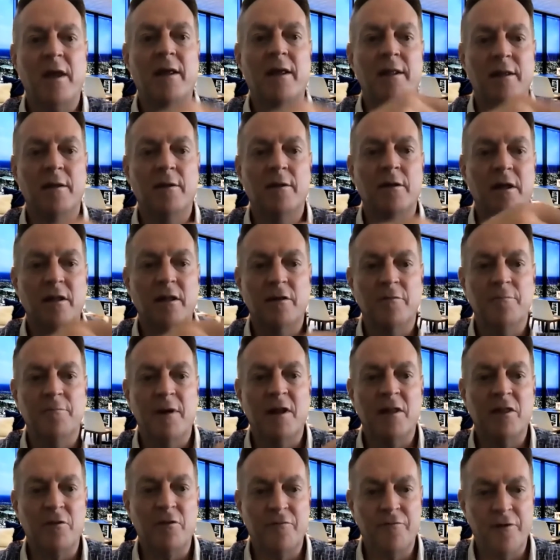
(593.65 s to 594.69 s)
in the
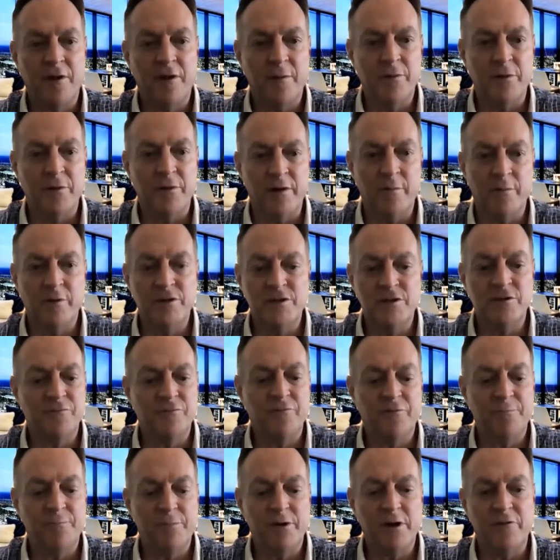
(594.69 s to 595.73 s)
month of February, which
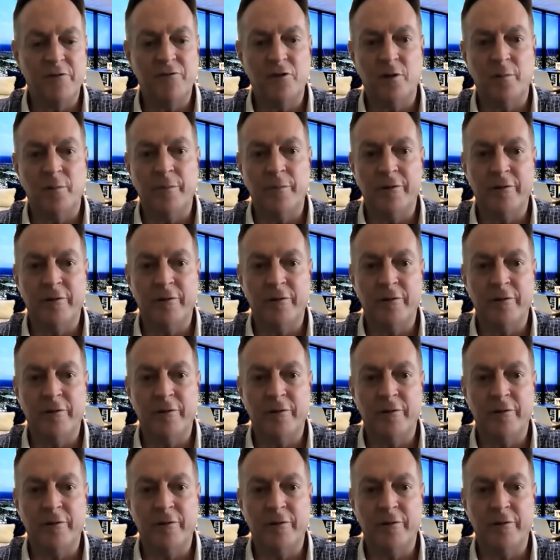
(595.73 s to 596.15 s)
is pretty phenomenal.